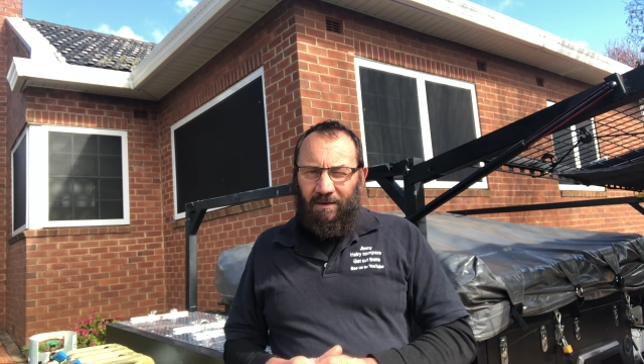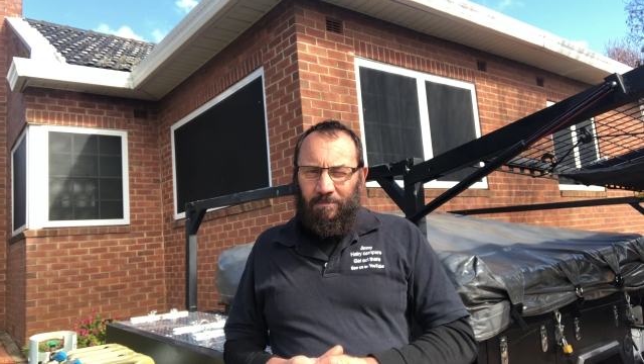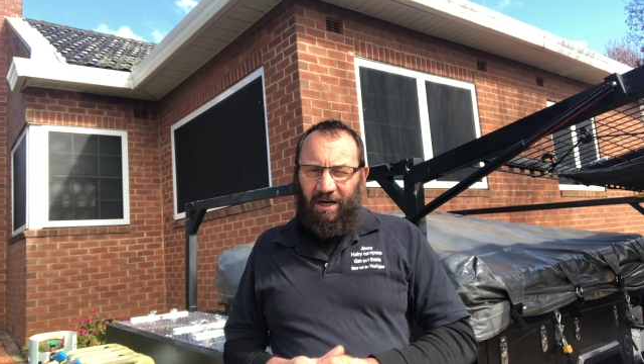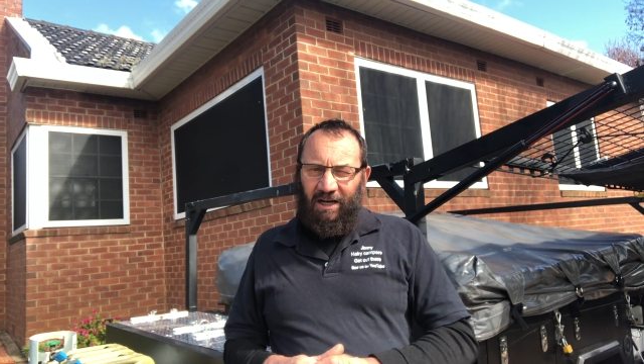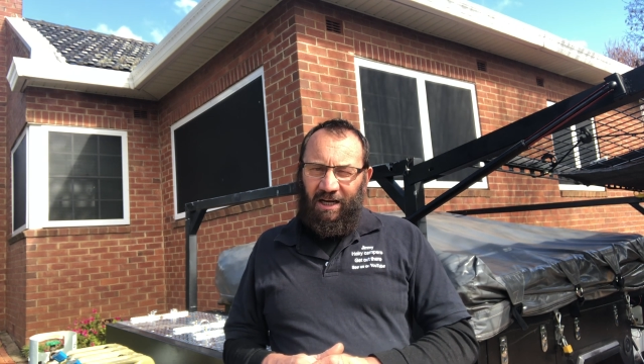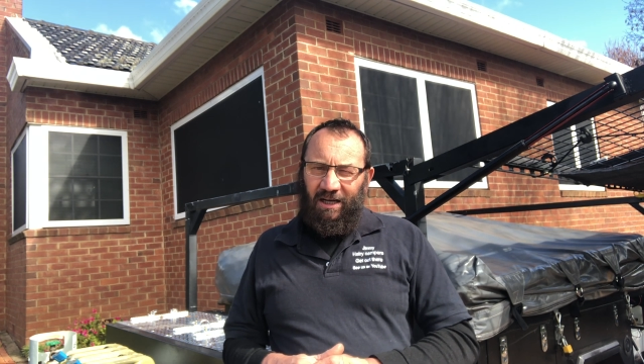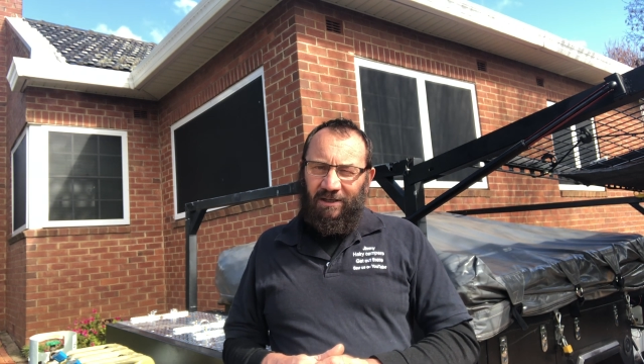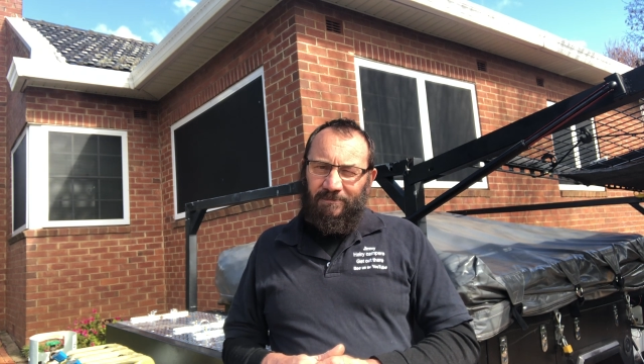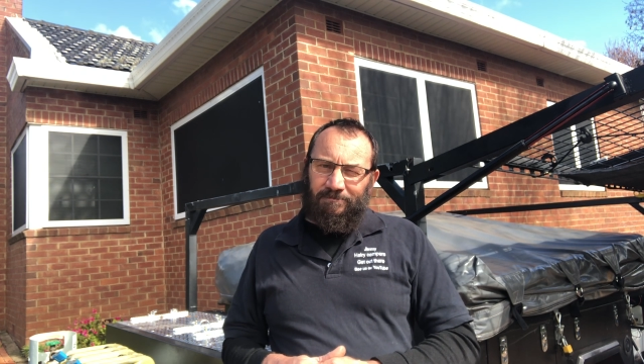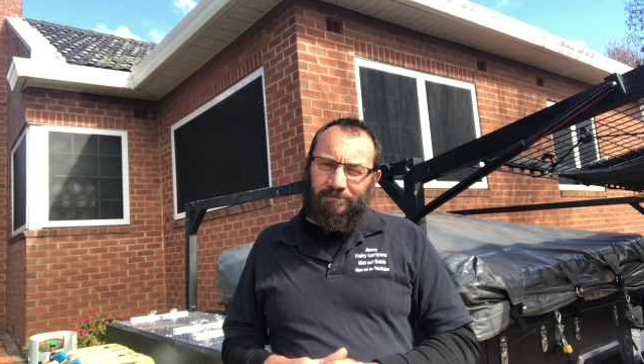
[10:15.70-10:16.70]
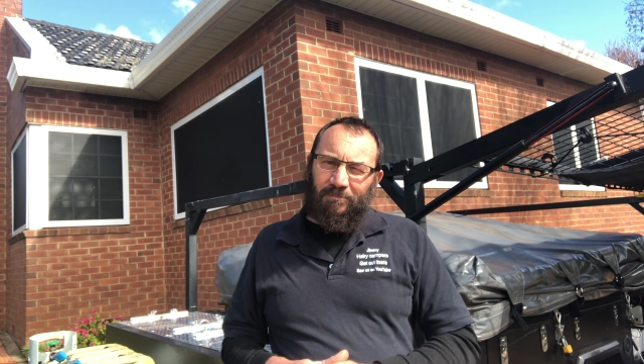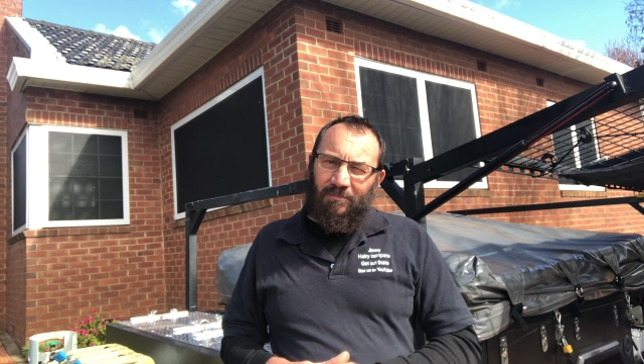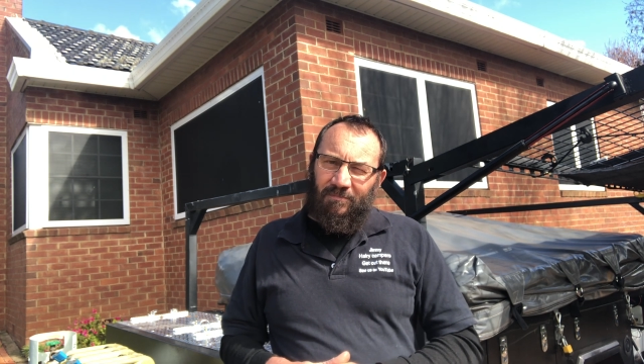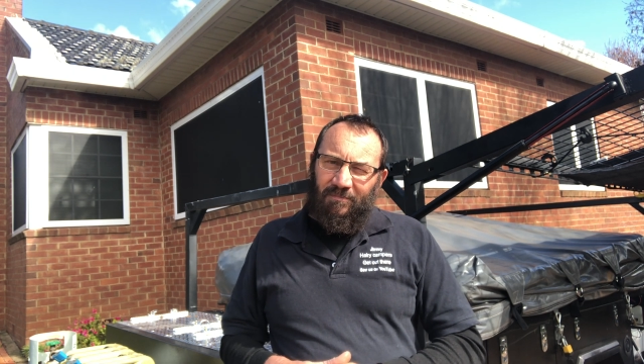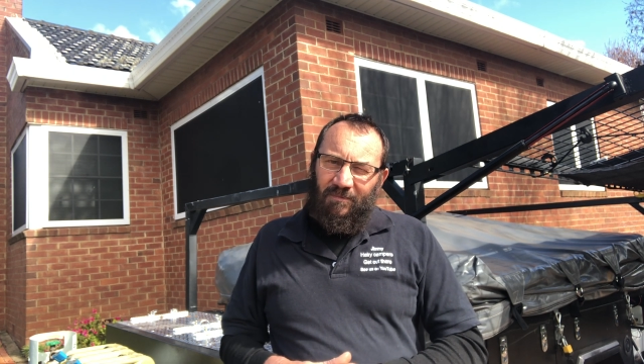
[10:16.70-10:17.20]
But anyhow,
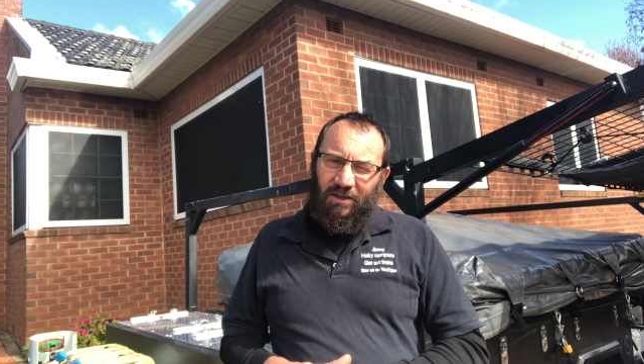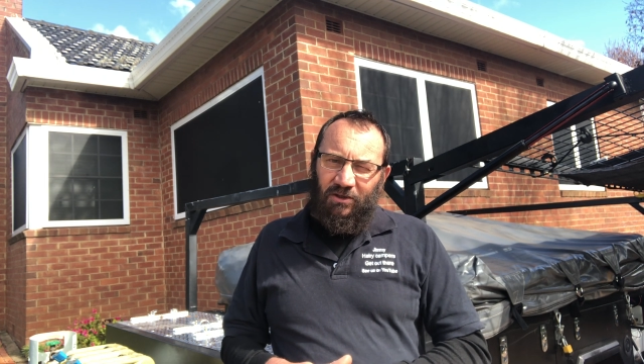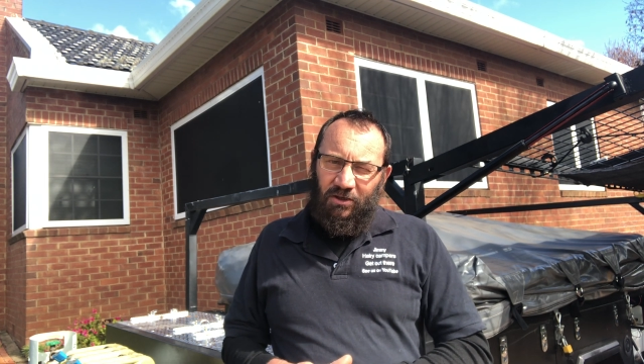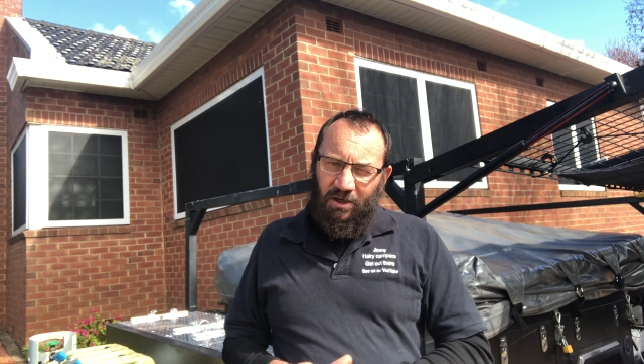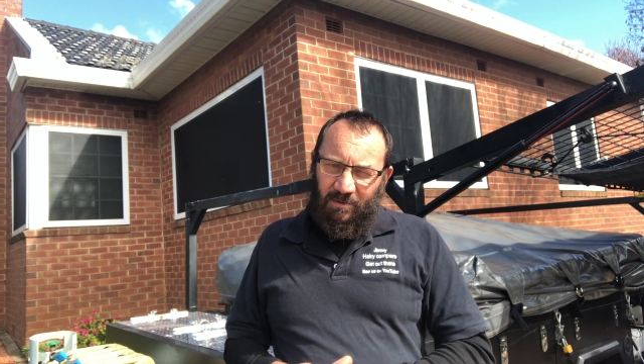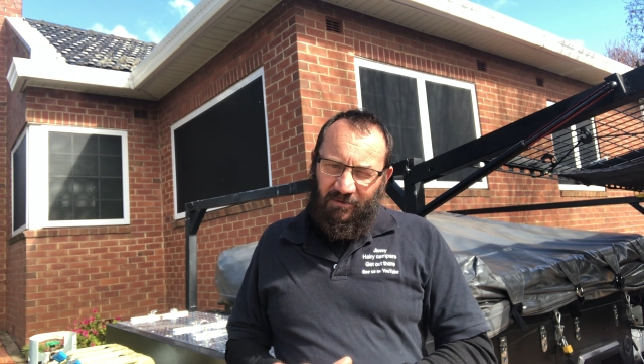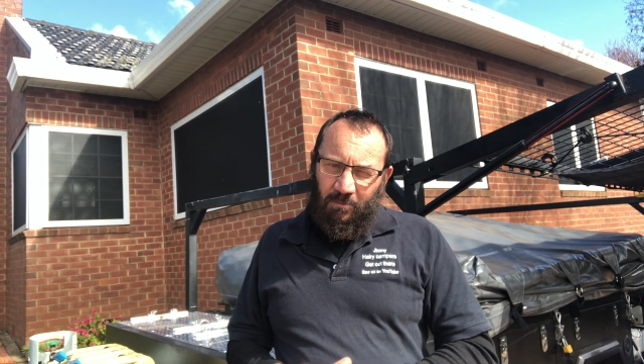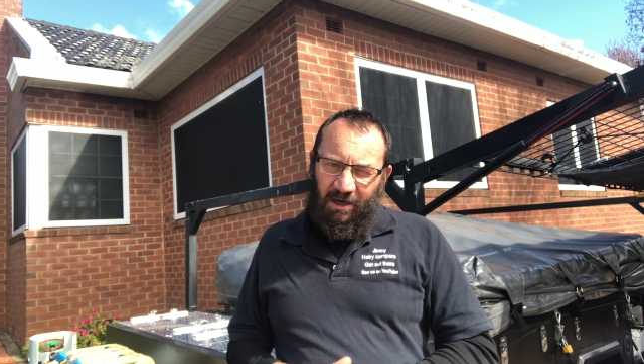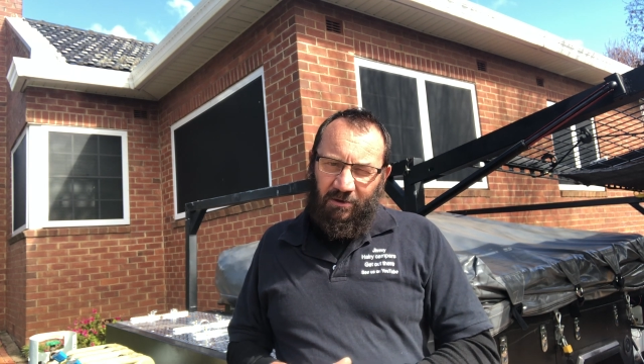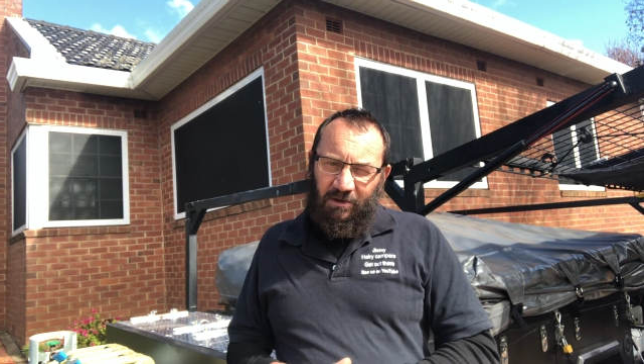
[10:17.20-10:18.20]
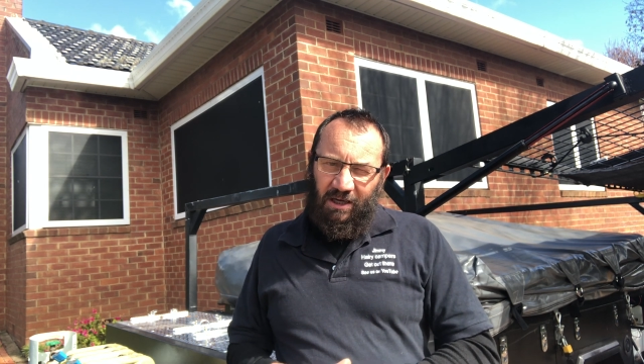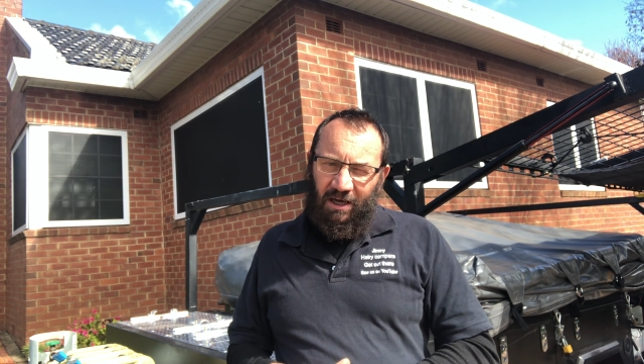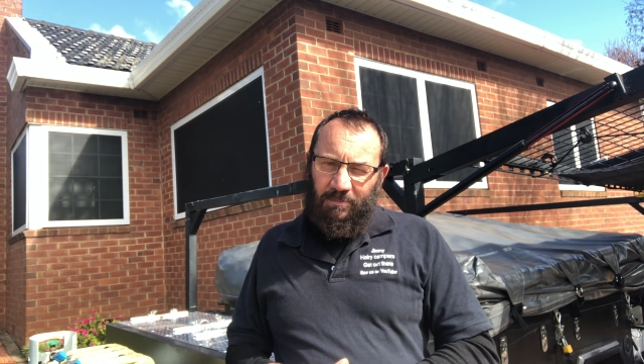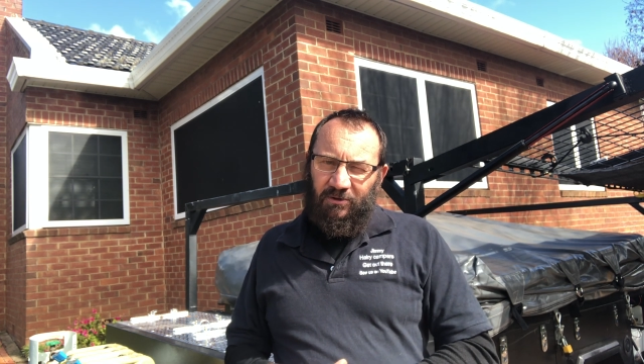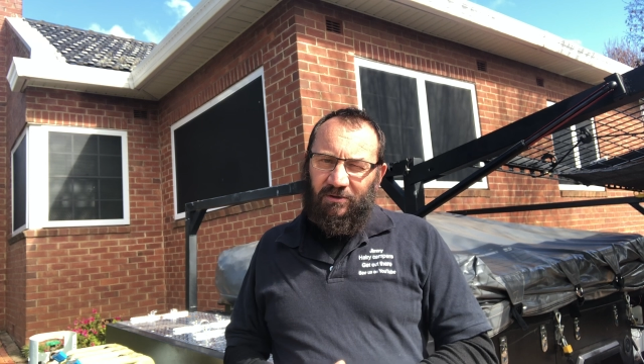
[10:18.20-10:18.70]
this is Jimmy from Hairy
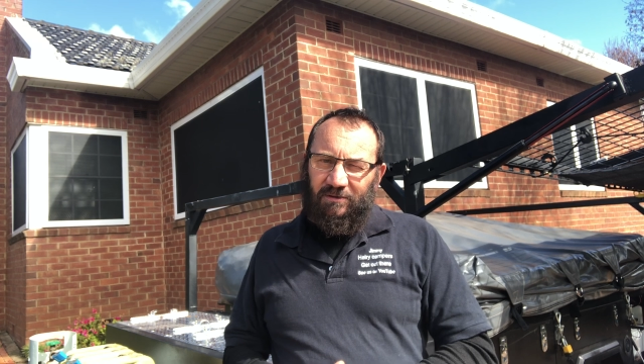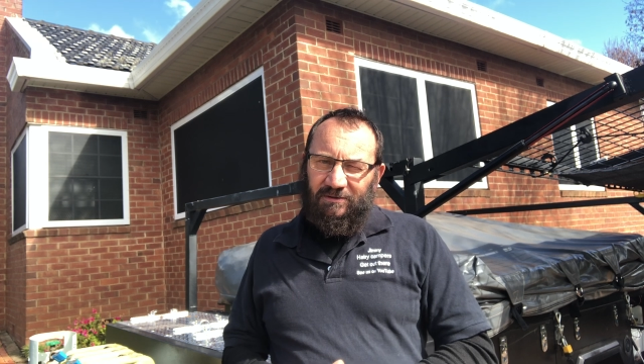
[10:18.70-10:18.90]
Campers.